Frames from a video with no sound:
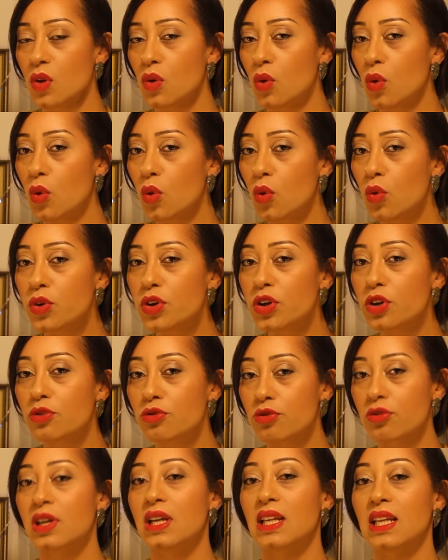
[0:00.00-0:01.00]
All you
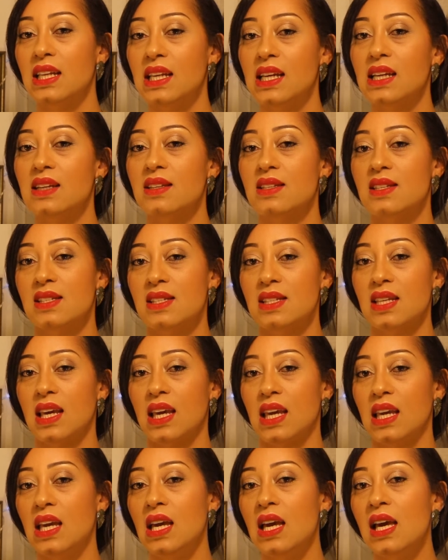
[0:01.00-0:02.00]
really need to
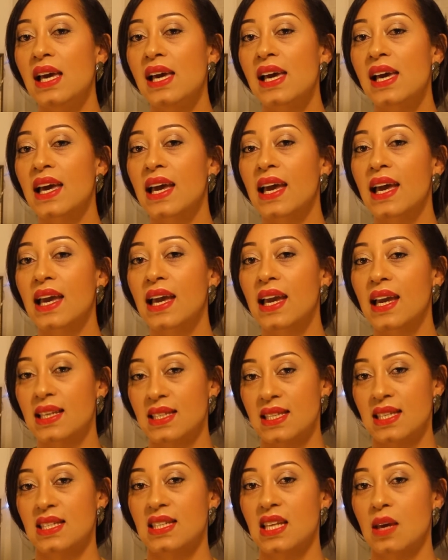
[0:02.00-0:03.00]
see
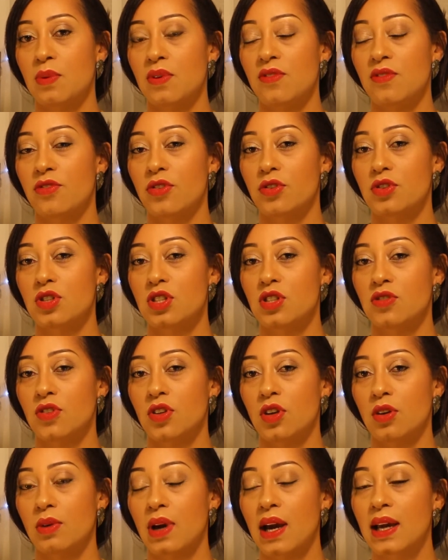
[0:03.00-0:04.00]
is the step in front of
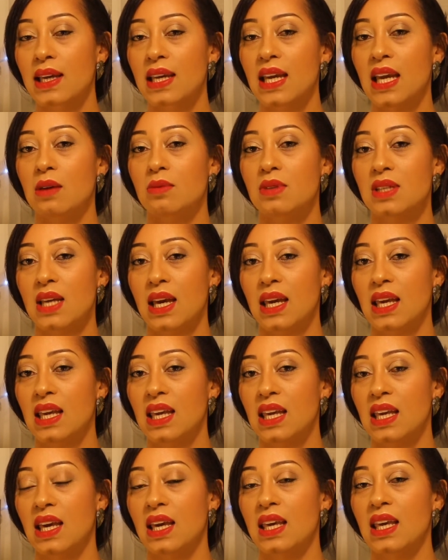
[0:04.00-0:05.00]
you, and keep
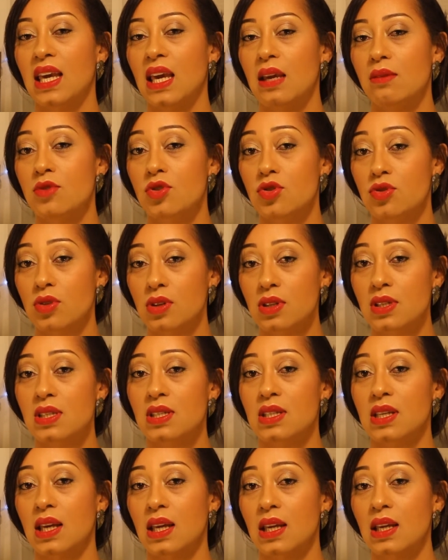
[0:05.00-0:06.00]
taking it and keep
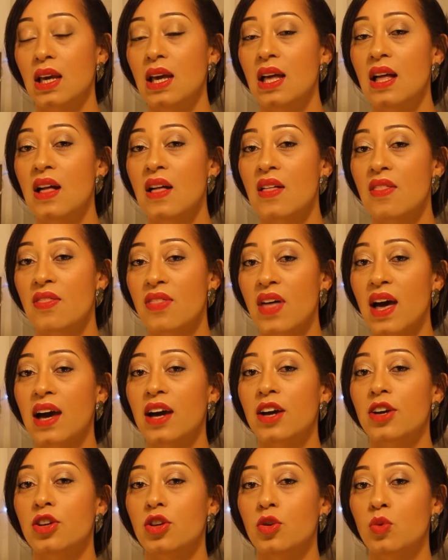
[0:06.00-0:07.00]
trusting
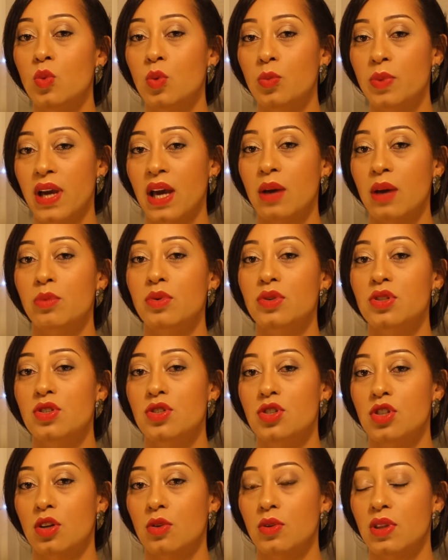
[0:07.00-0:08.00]
that you will be able to
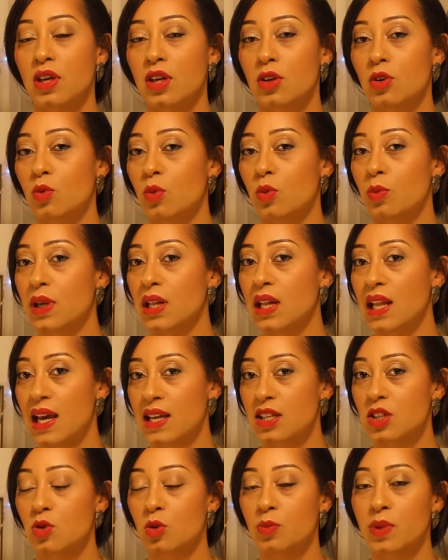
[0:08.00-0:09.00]
do, that you will be
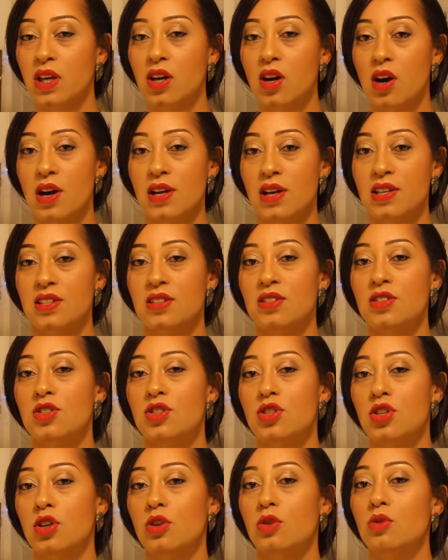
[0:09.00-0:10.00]
led, you will be guided
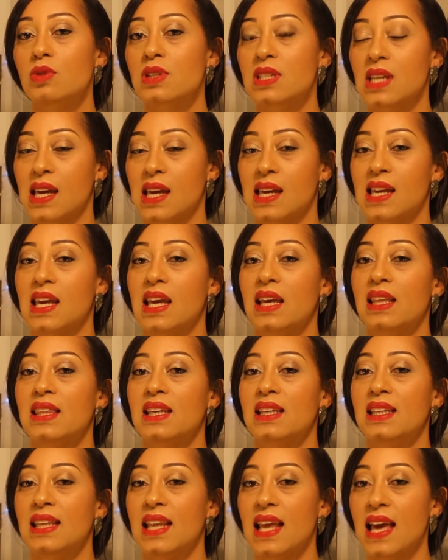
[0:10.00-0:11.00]
to taking
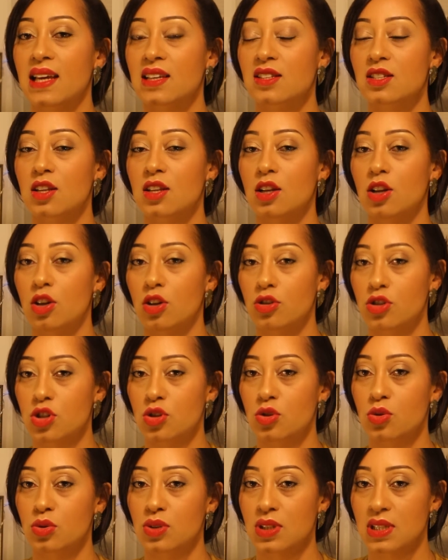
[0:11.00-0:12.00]
the next
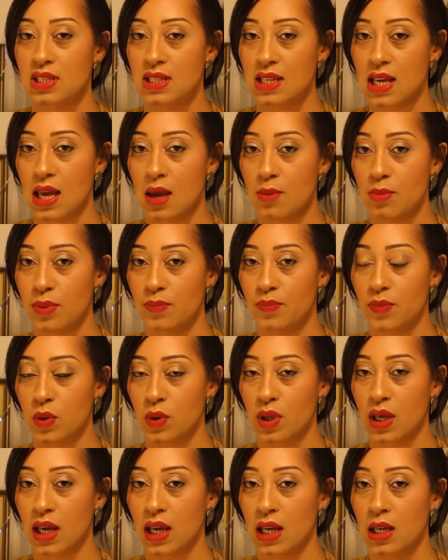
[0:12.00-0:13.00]
logical step,
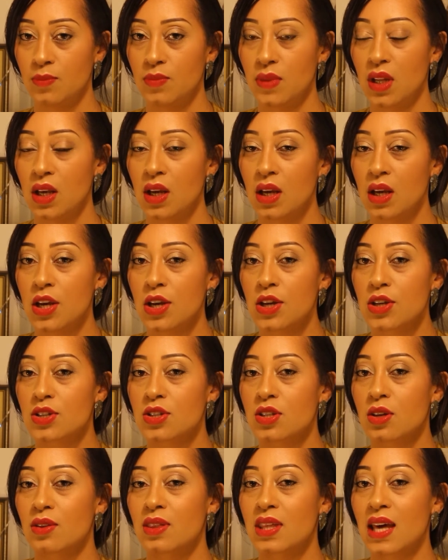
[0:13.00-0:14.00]
okay?
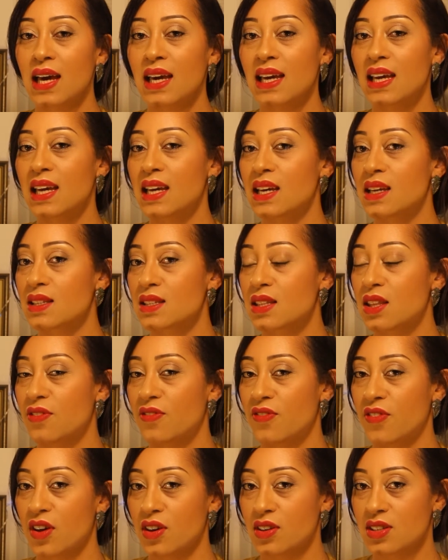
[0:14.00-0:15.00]
So that is the
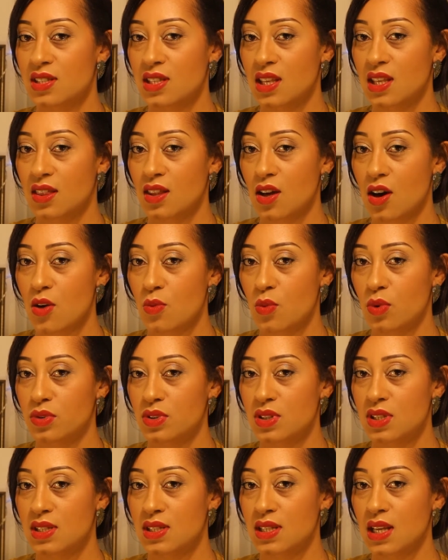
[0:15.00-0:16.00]
first thing that I
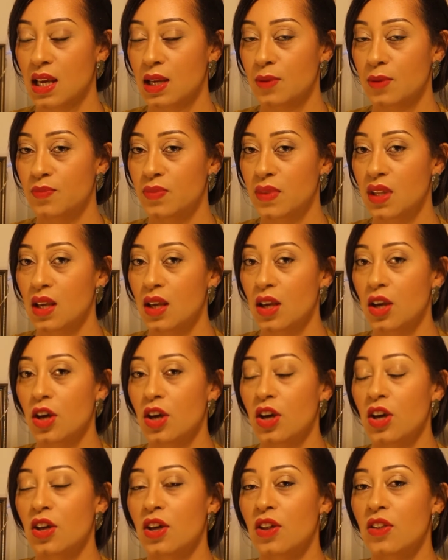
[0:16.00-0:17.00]
want to say.
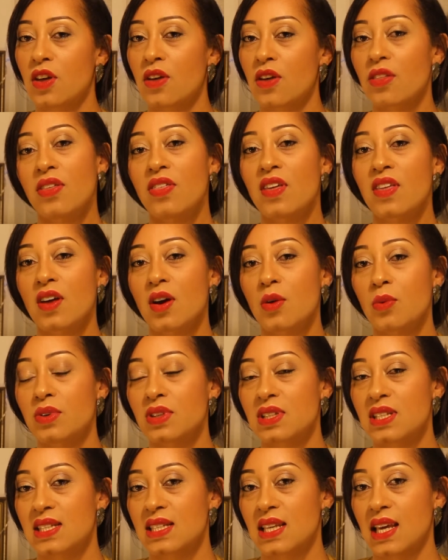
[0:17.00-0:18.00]
The other thing that I
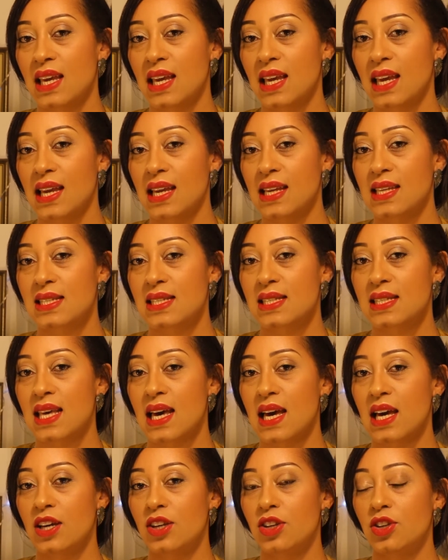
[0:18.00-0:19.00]
want to say is
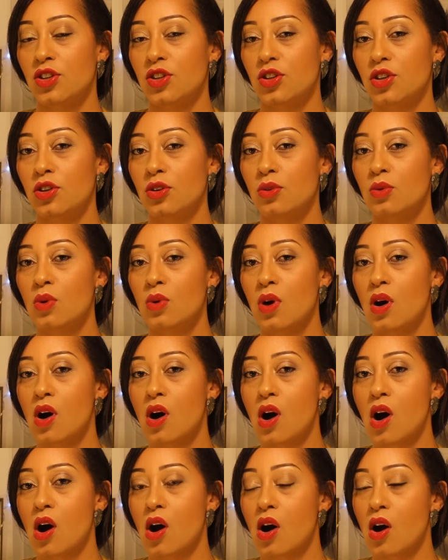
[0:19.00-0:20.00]
that you
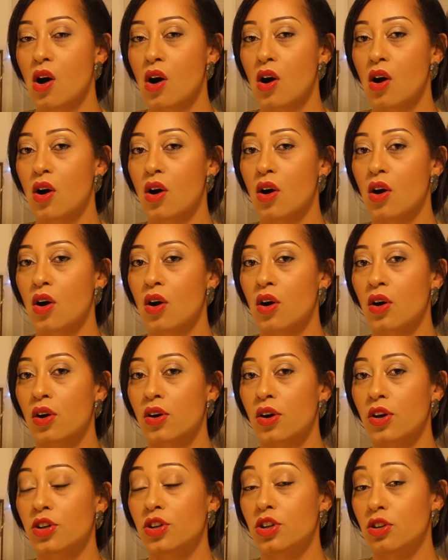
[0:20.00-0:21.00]
are
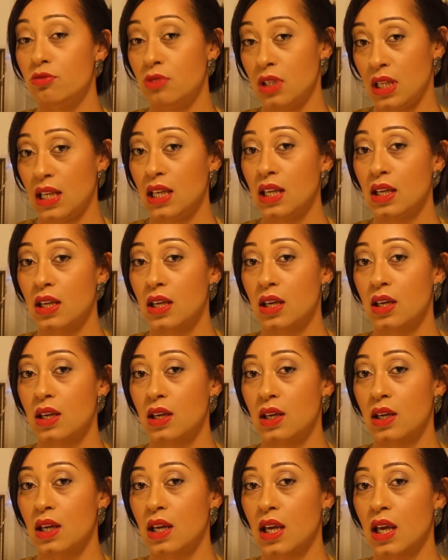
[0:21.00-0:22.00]
unique
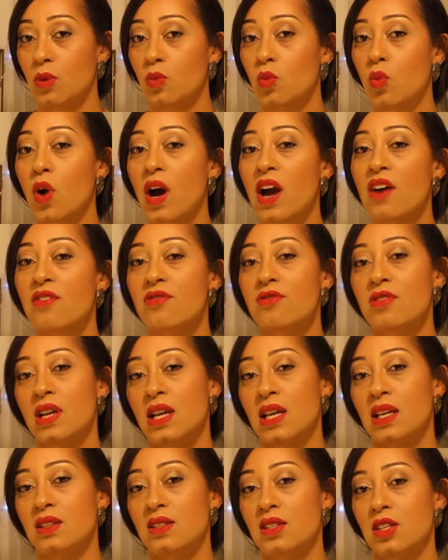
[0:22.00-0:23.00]
in whatever it
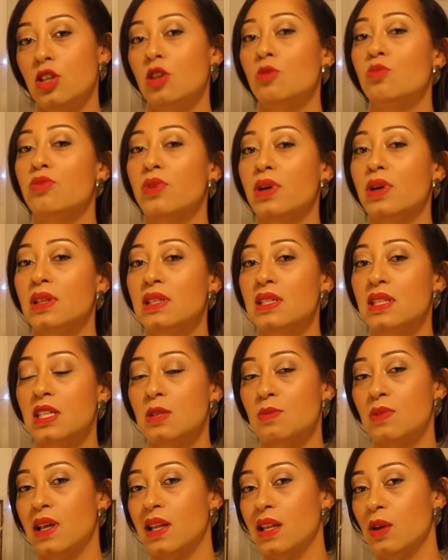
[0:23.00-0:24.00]
is that you bring to
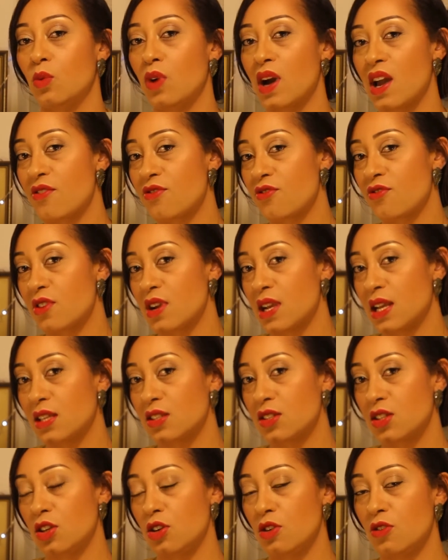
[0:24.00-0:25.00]
this planet, whatever it
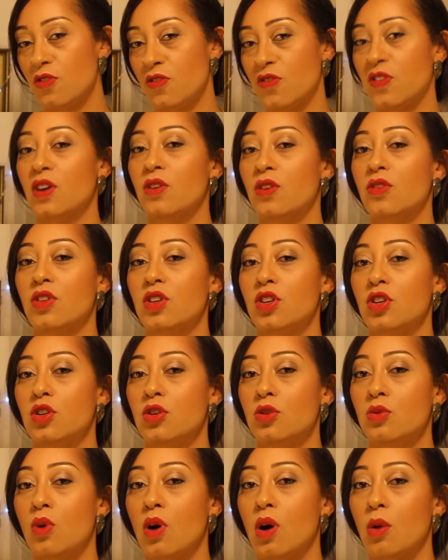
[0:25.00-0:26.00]
is that you feel that
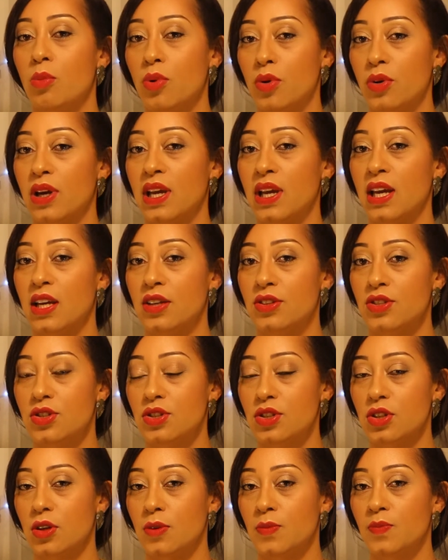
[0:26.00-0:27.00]
you are put here to
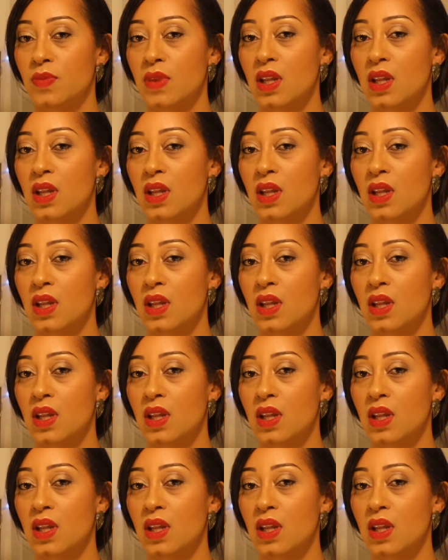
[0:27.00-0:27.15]
do.